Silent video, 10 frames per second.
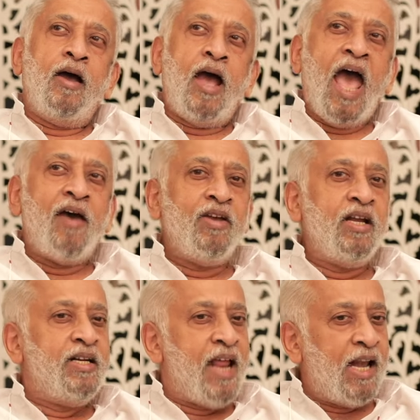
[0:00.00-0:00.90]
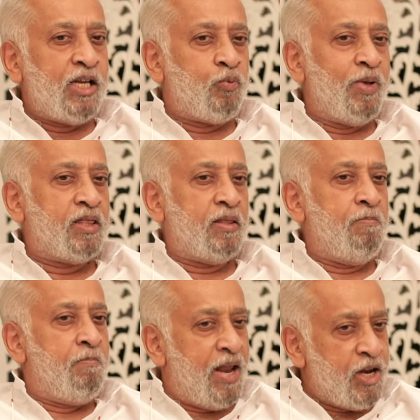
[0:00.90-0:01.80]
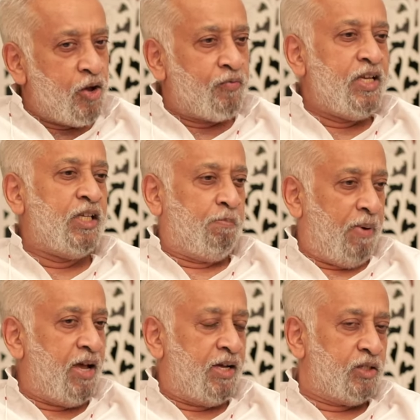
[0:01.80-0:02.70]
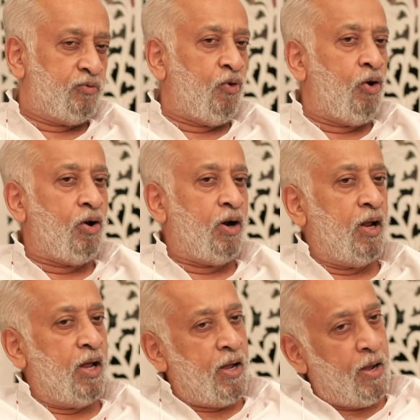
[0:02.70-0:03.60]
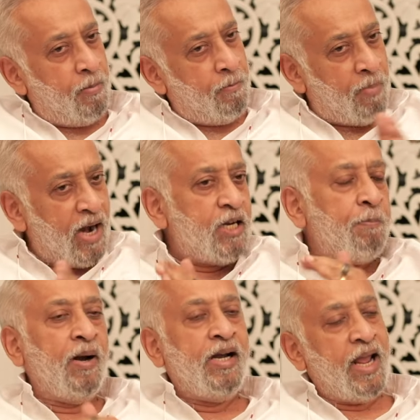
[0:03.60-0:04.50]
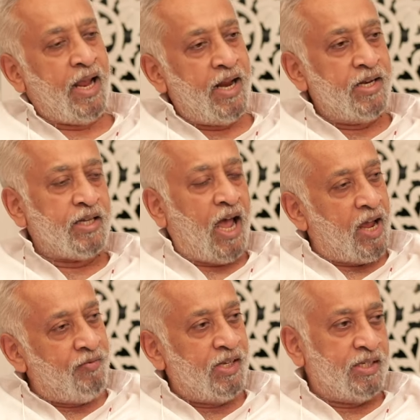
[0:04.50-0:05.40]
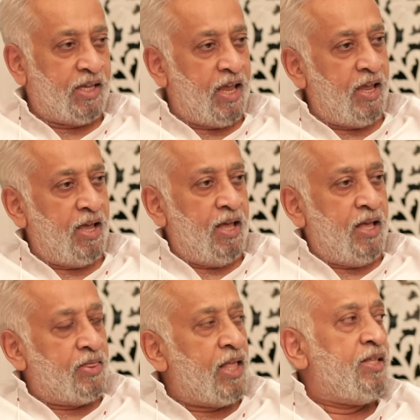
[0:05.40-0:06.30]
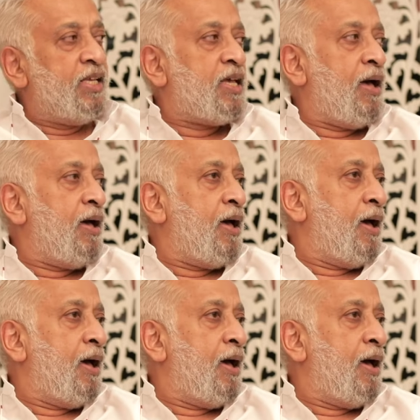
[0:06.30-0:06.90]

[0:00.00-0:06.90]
Having dealt with many of these players for multiple decades, I will say that these are